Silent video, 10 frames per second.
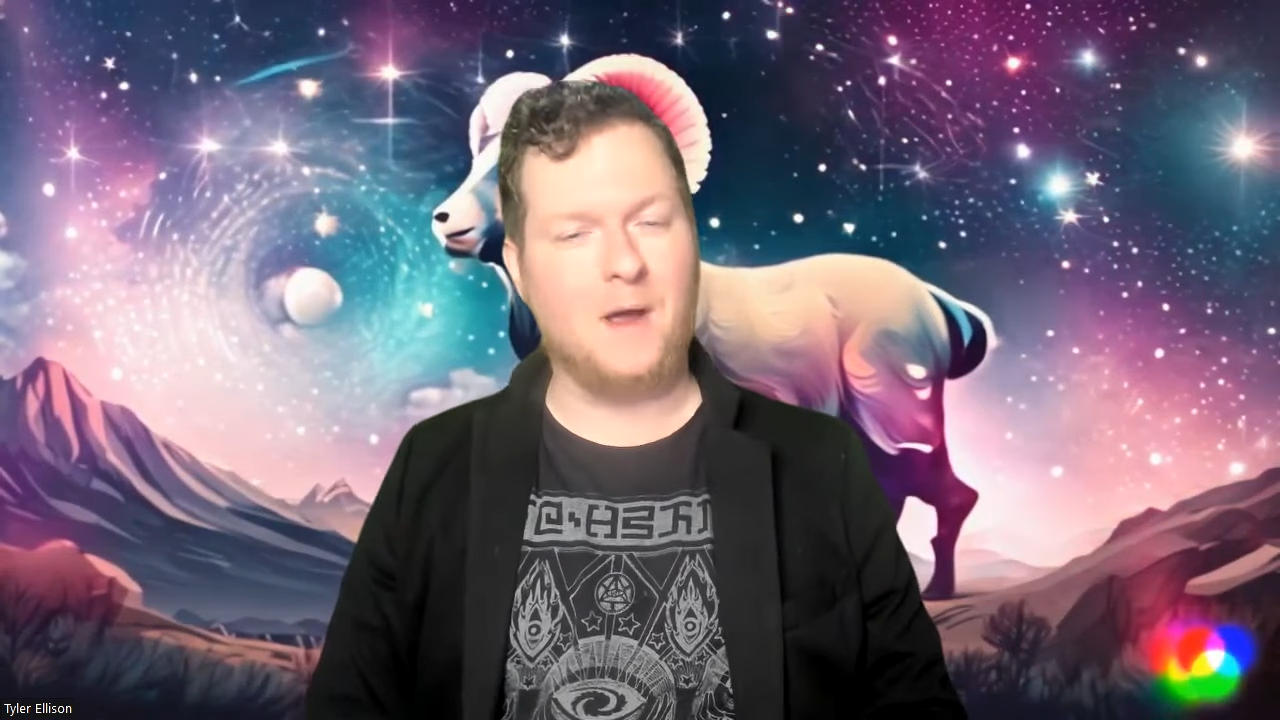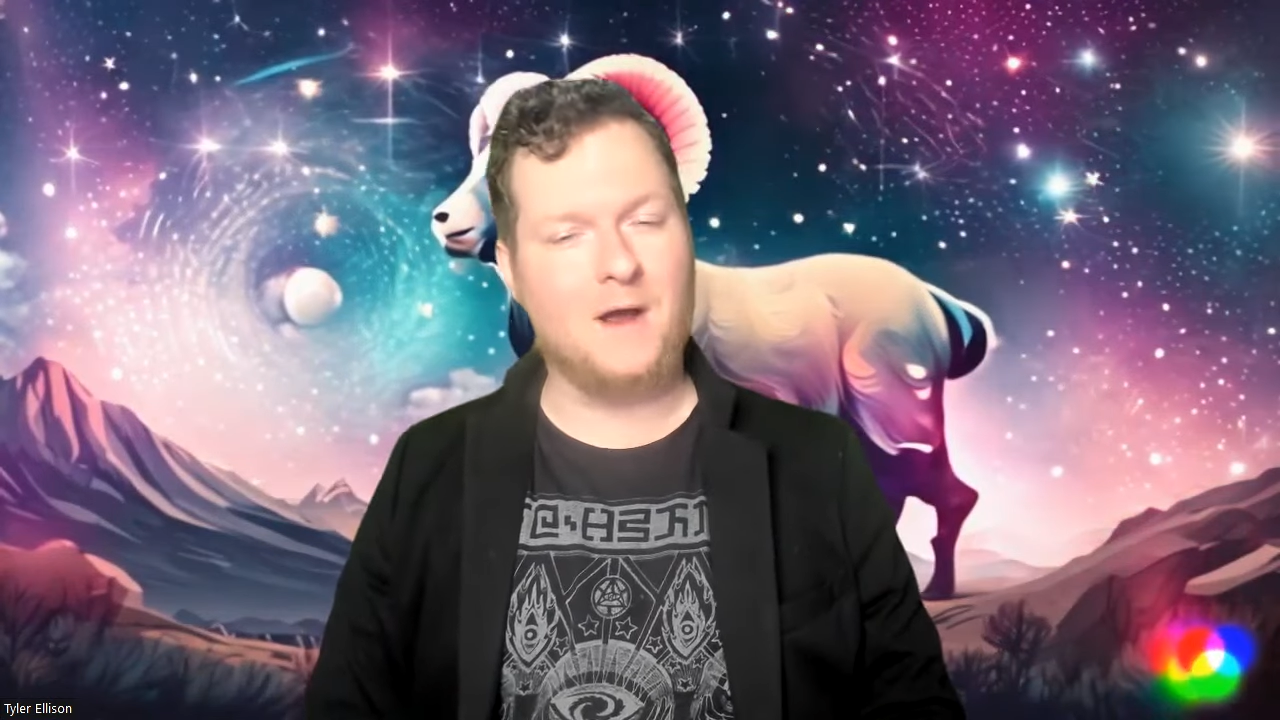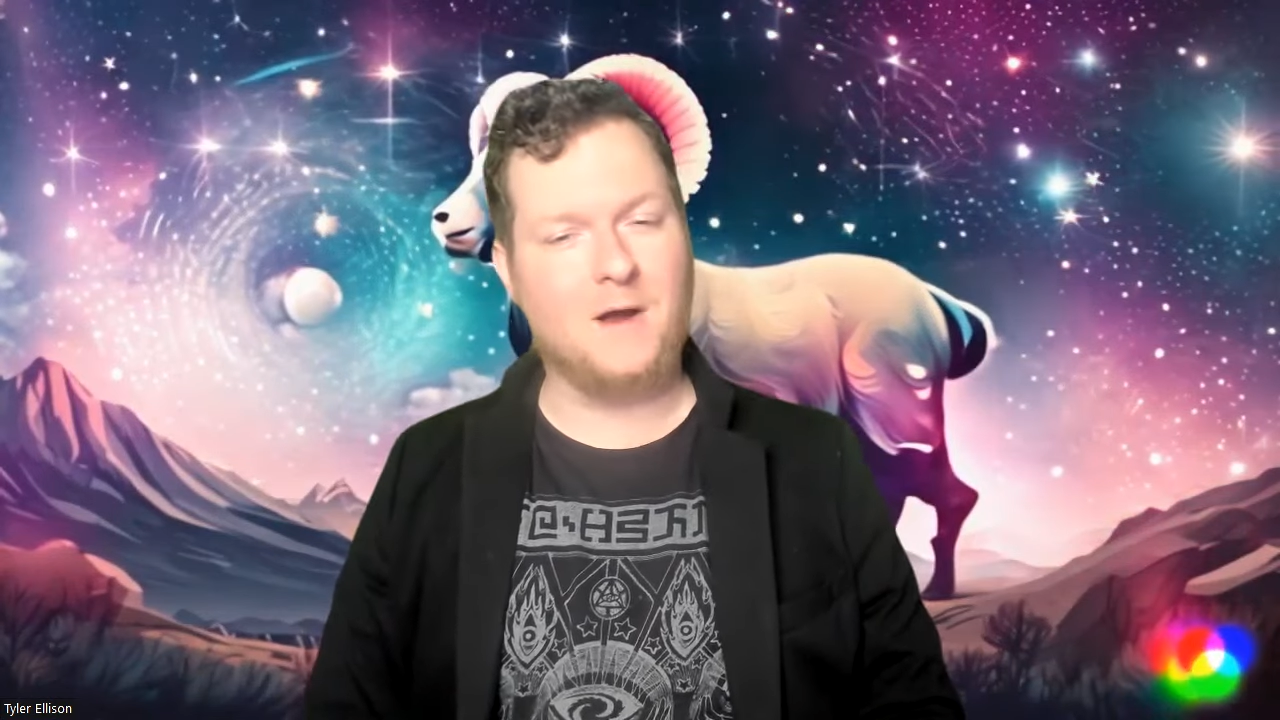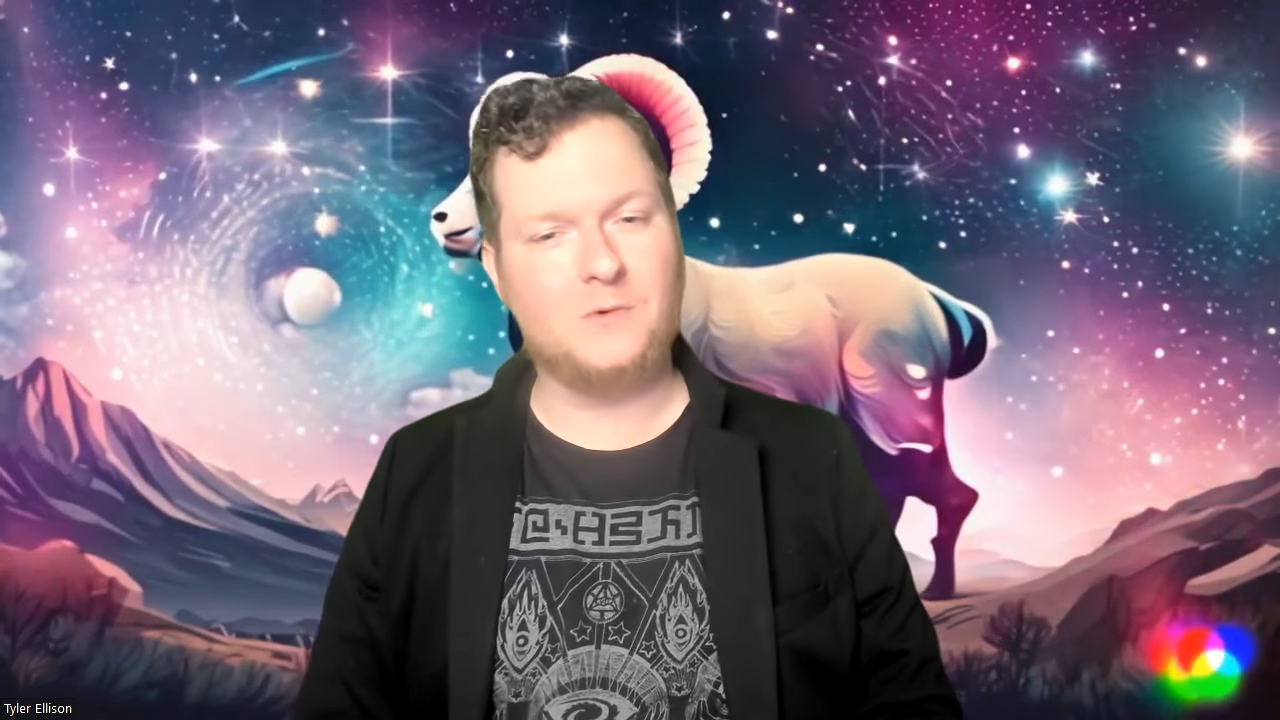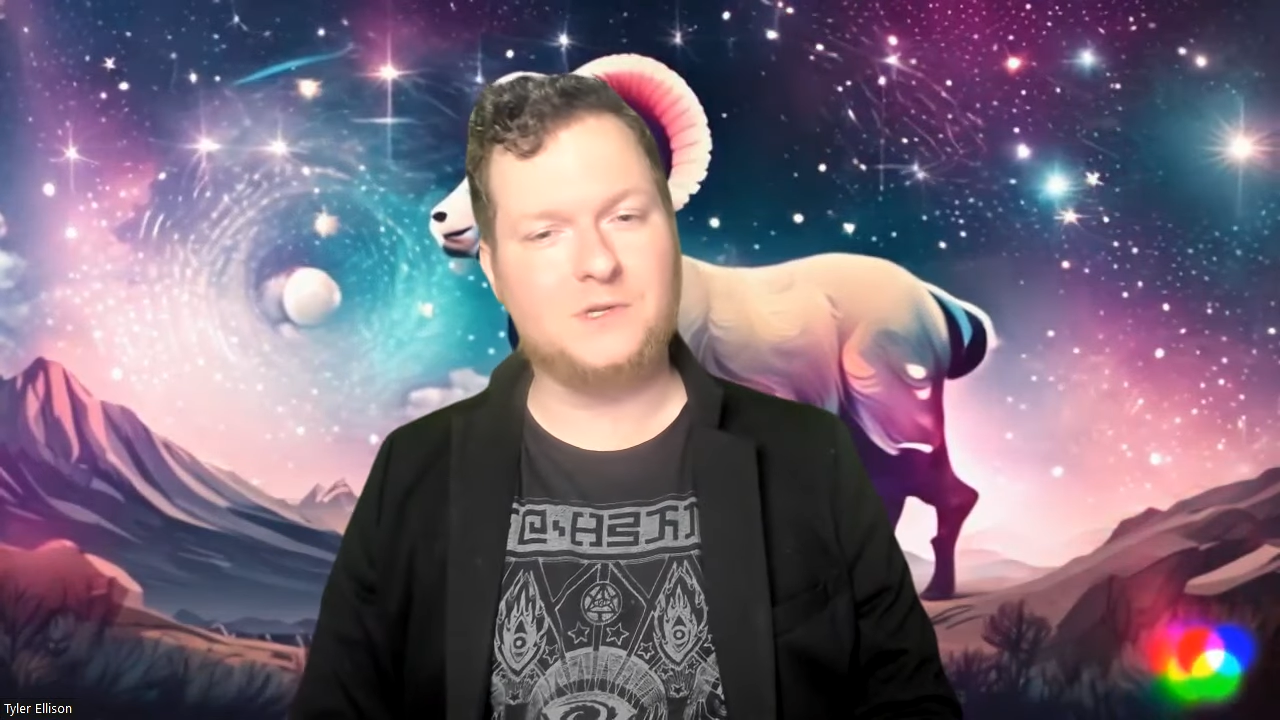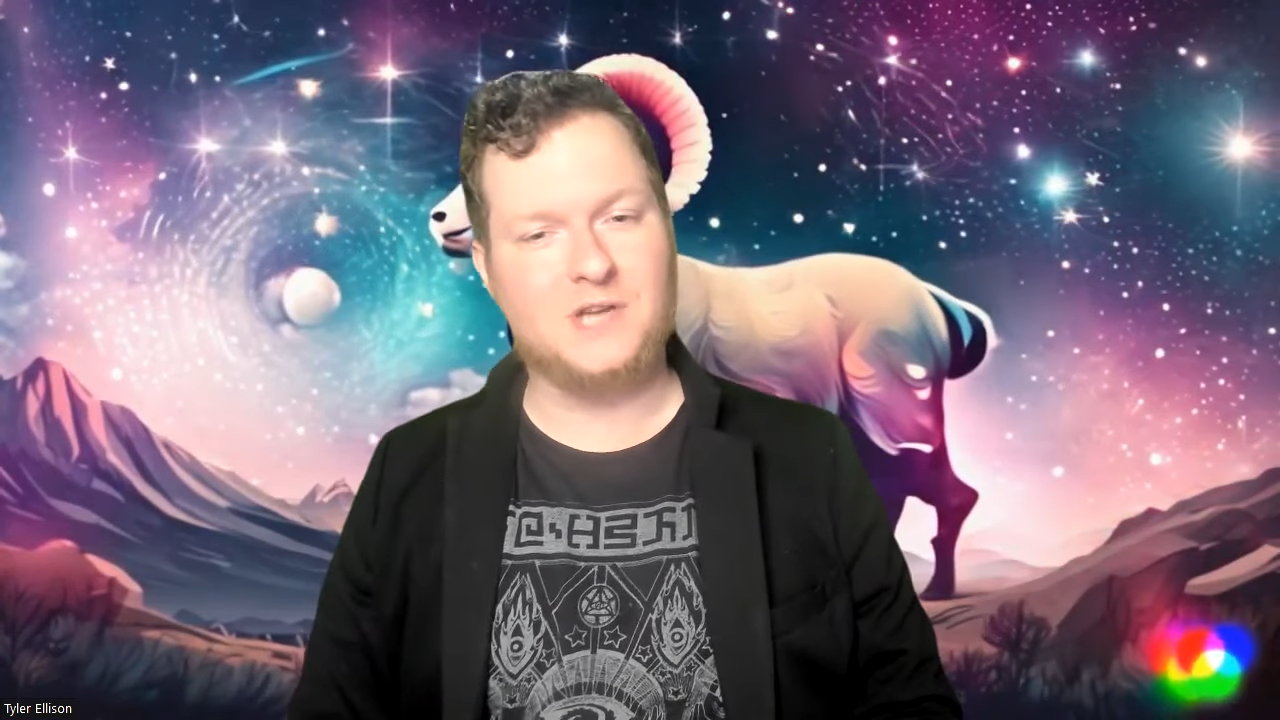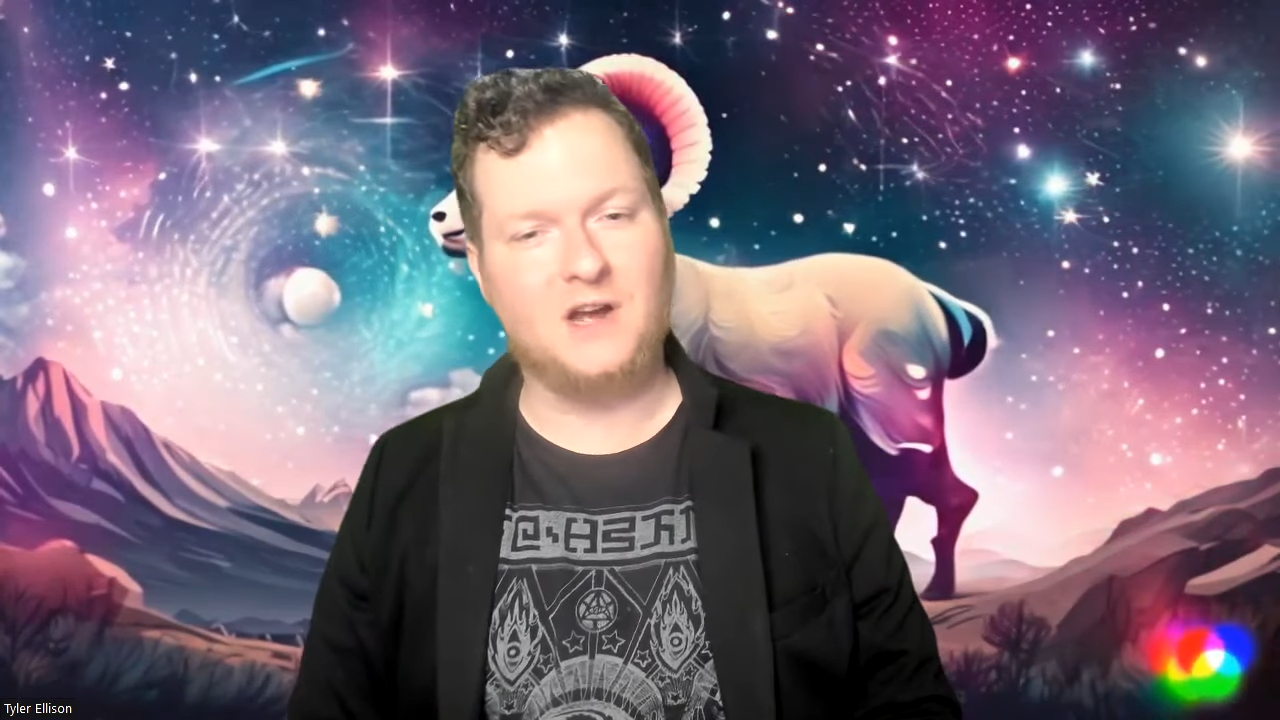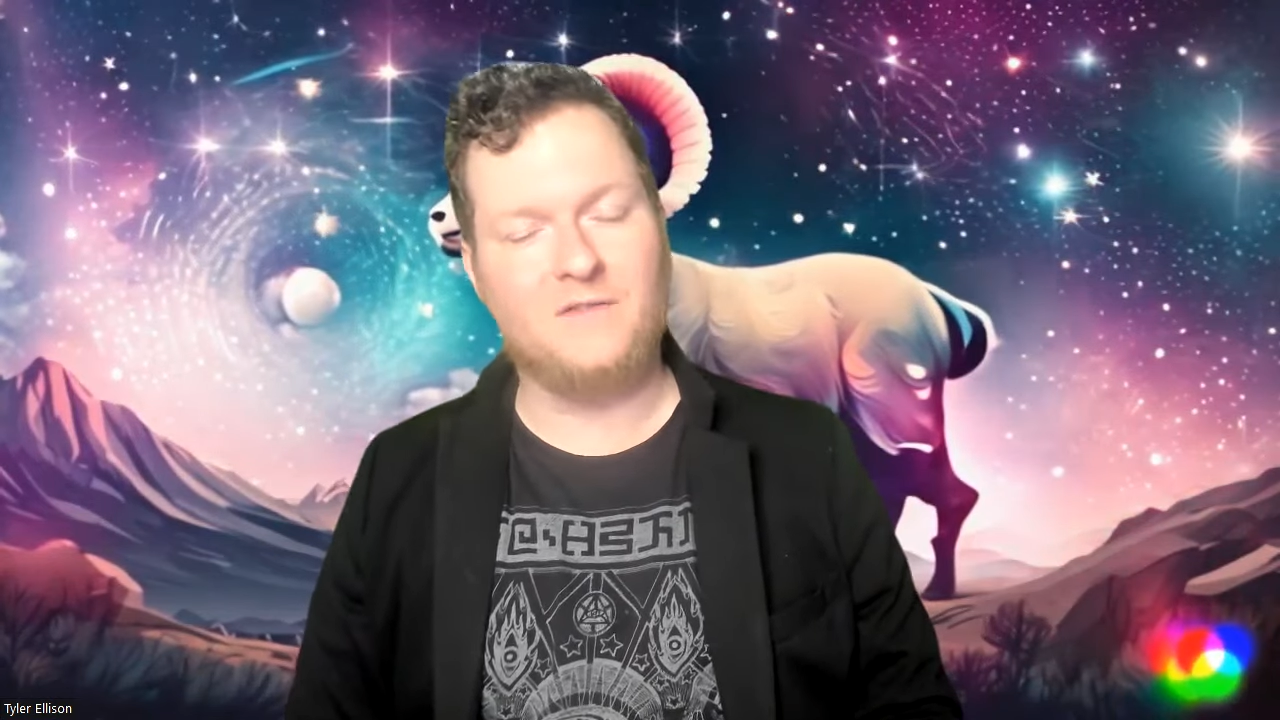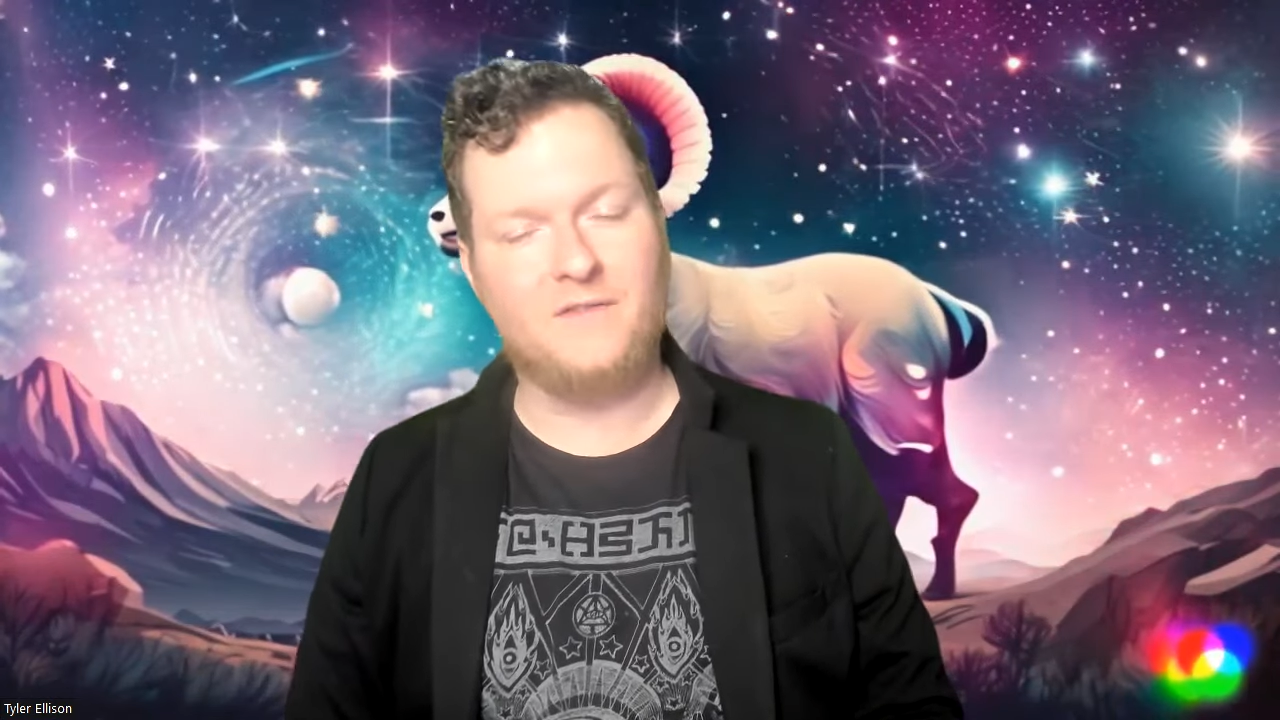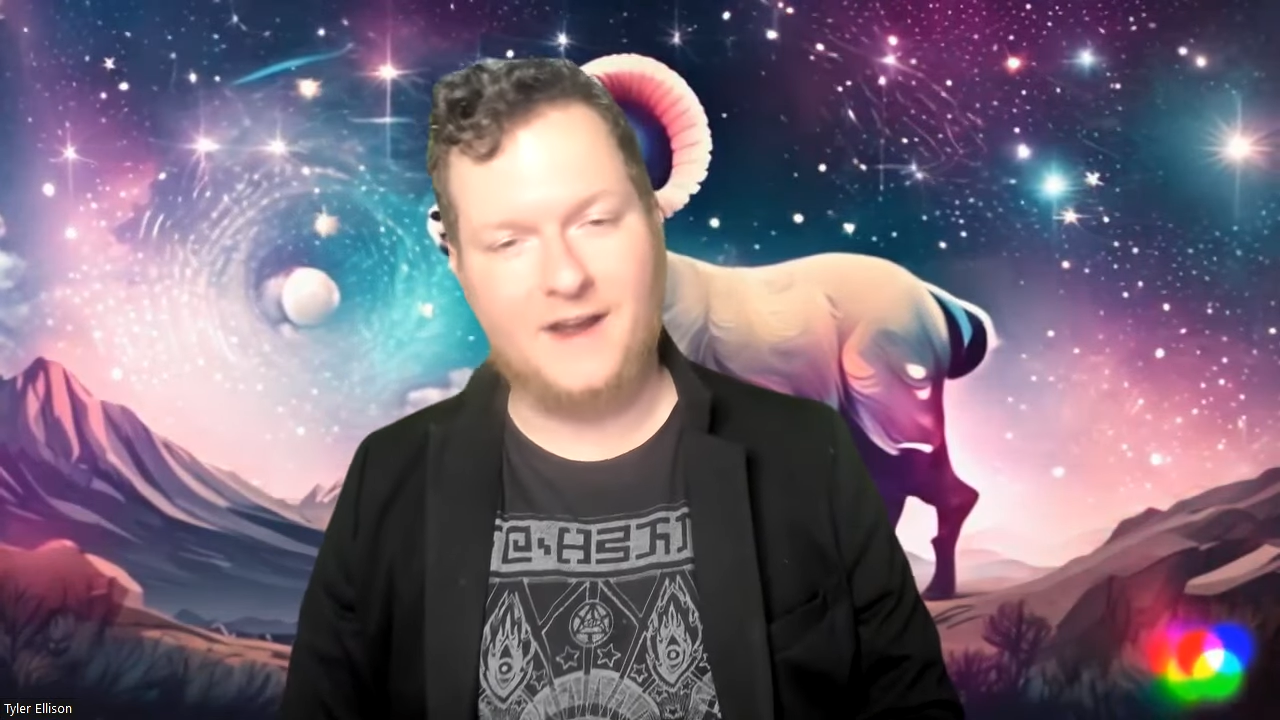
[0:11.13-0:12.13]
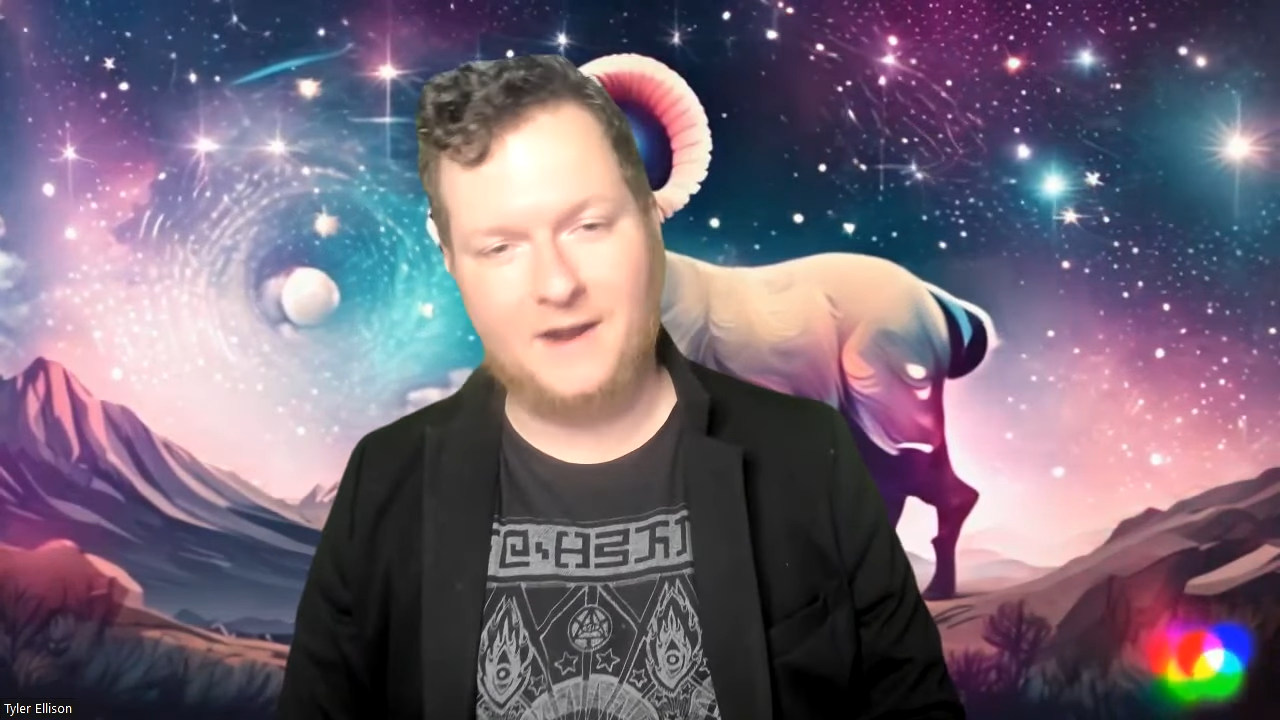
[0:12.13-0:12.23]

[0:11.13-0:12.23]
powers of